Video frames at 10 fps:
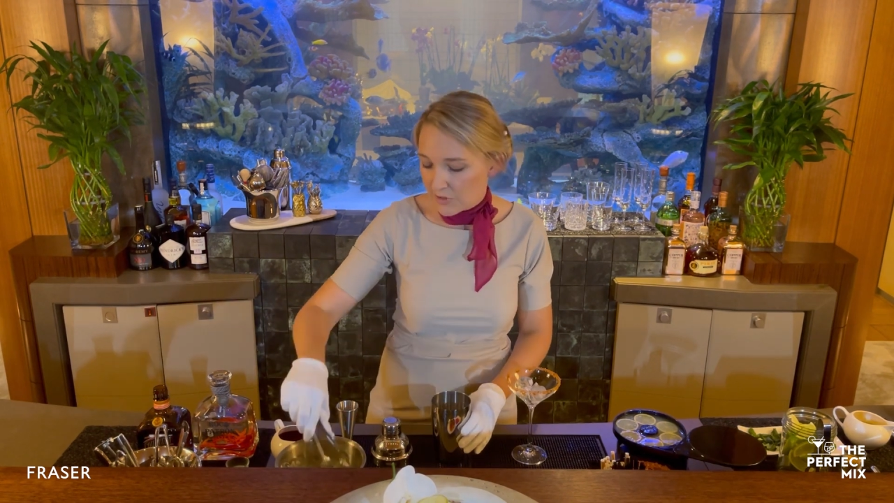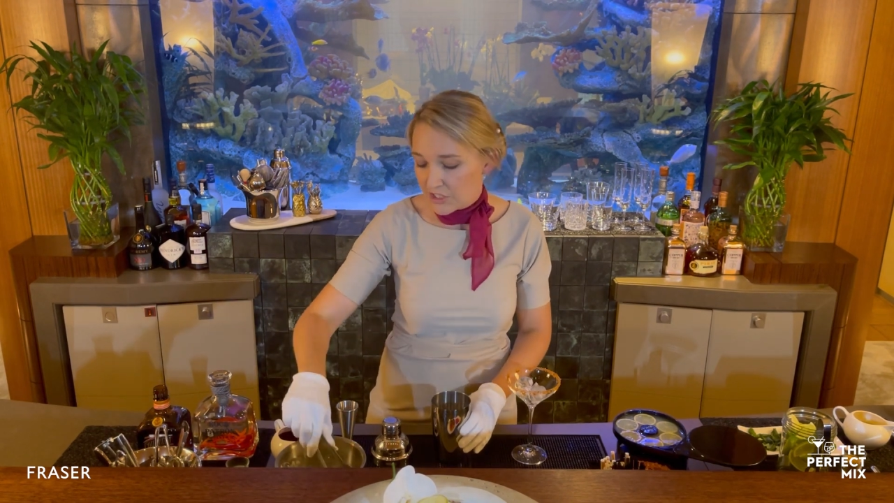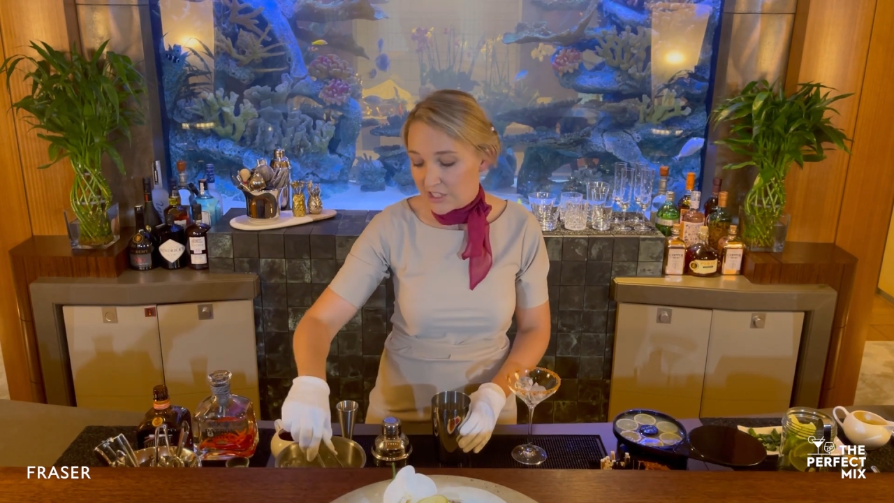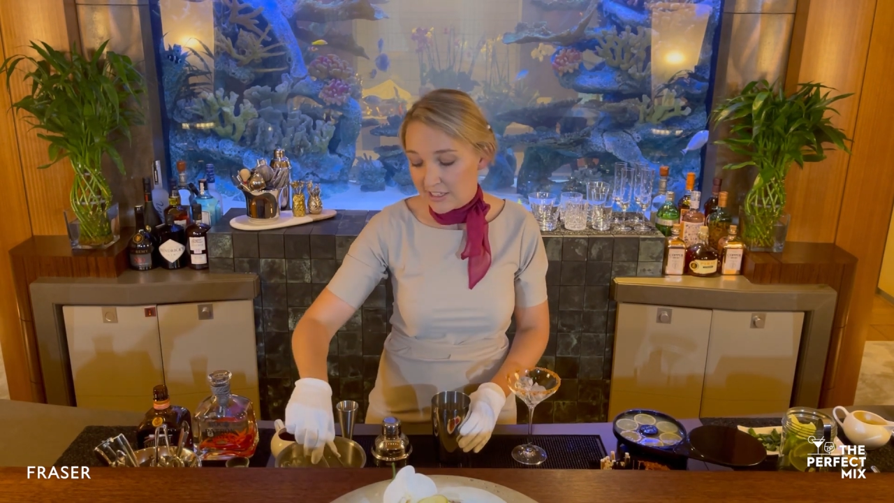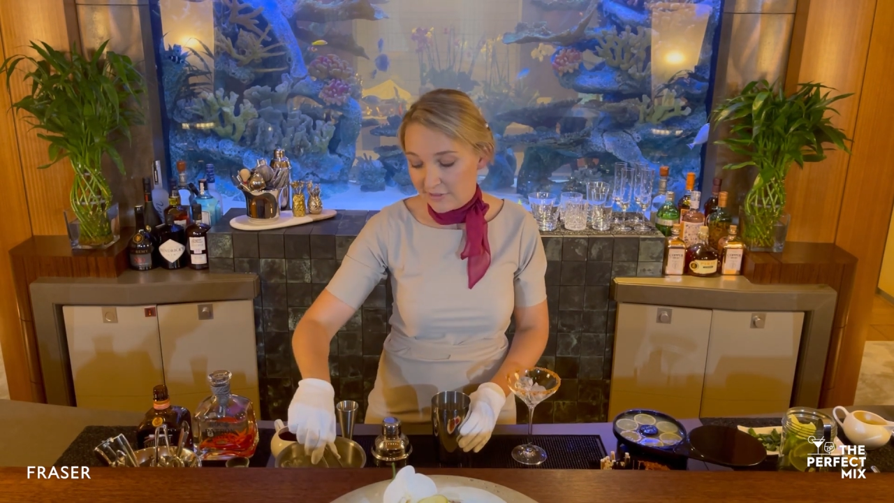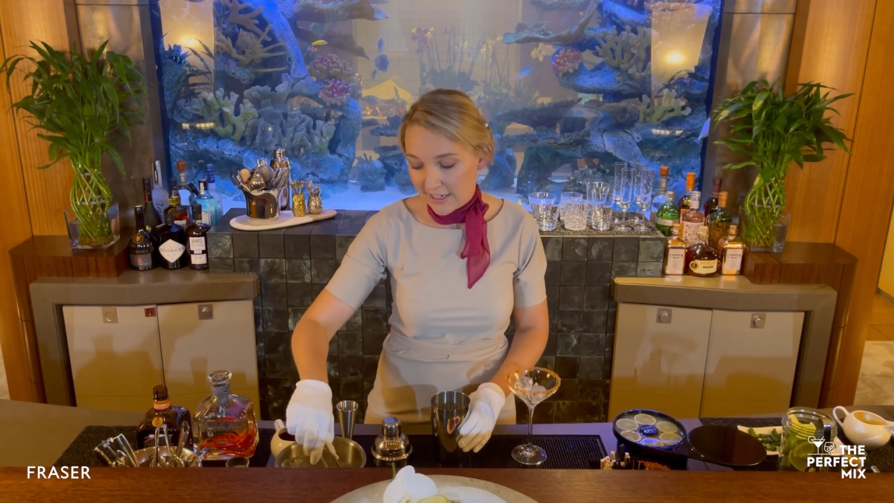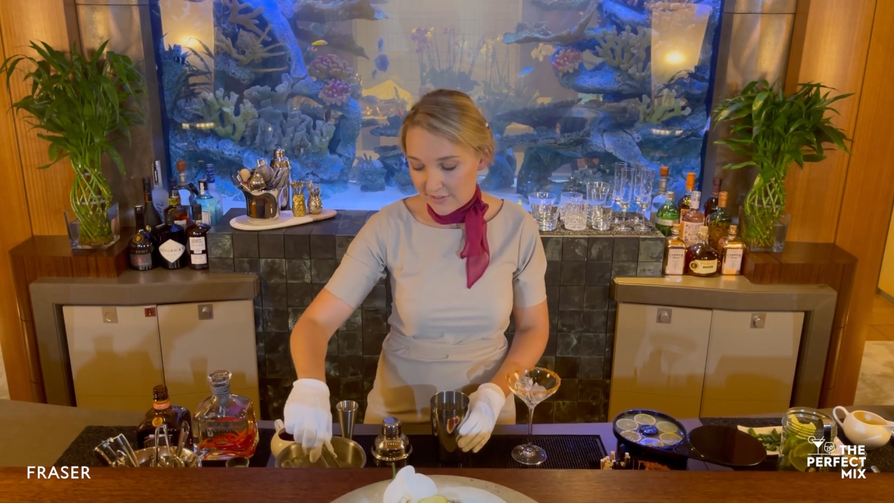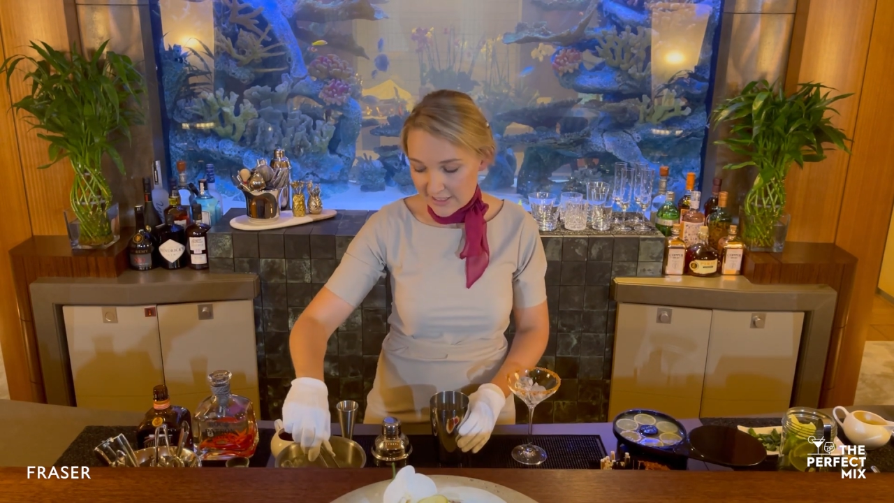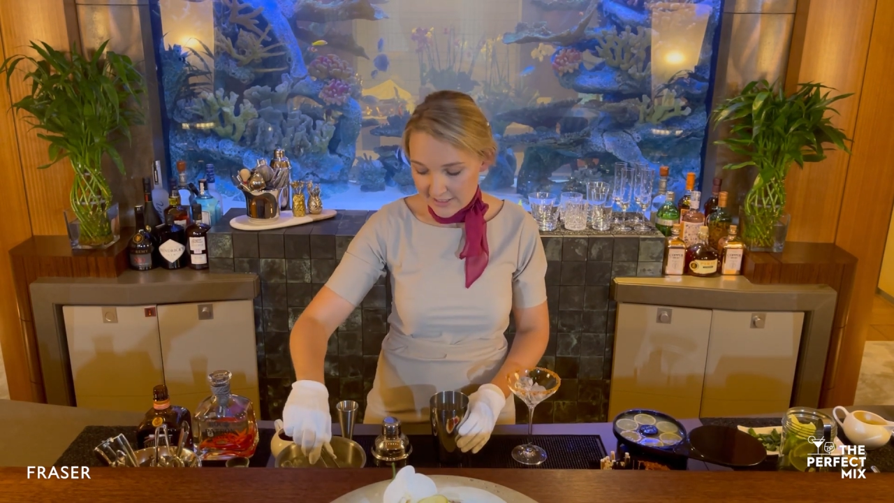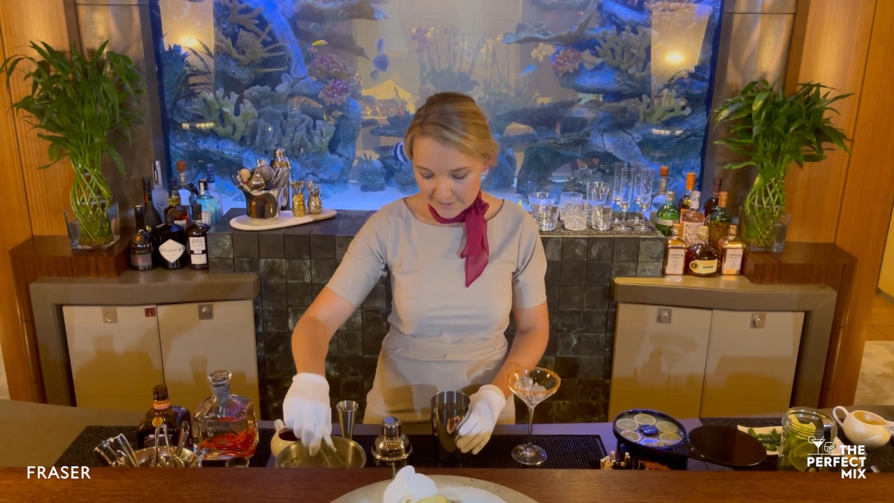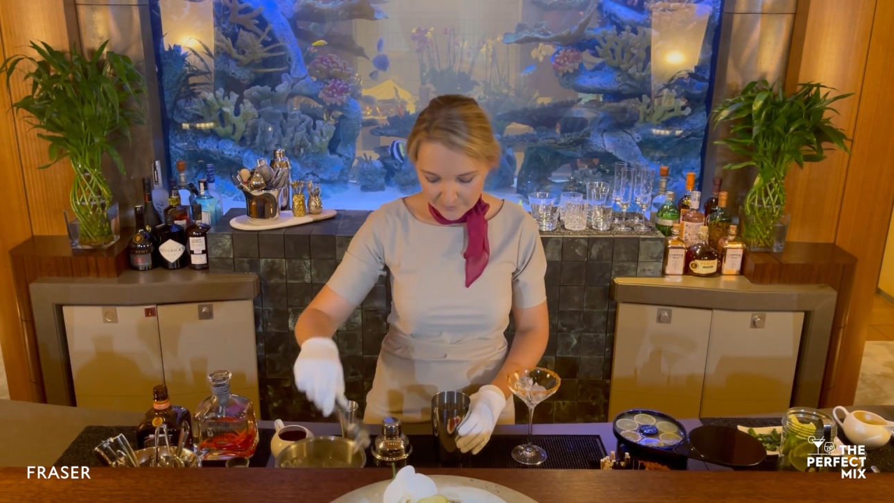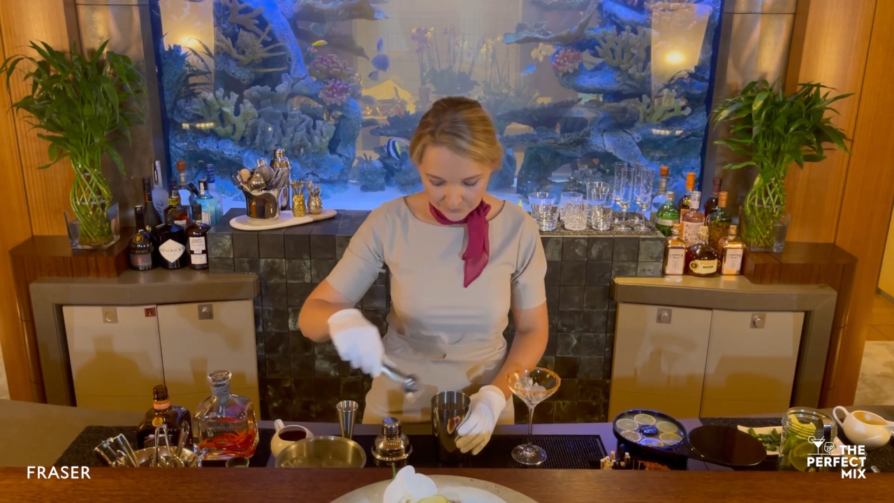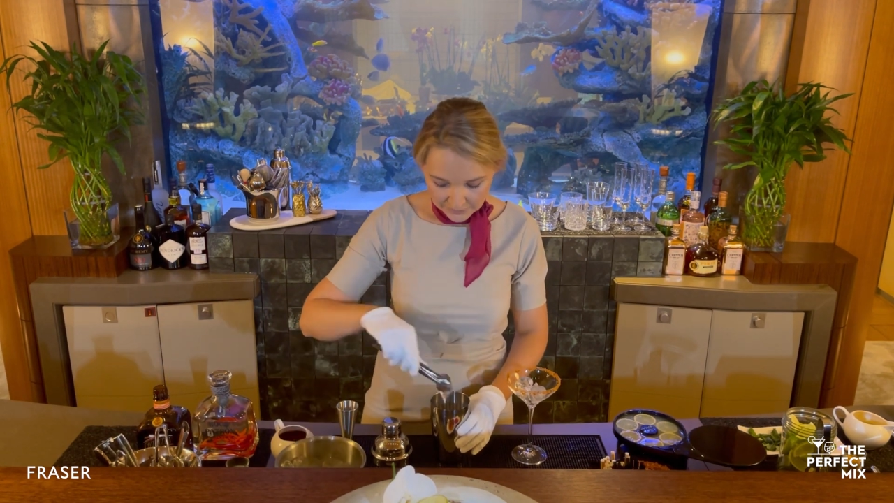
of the chili flavors.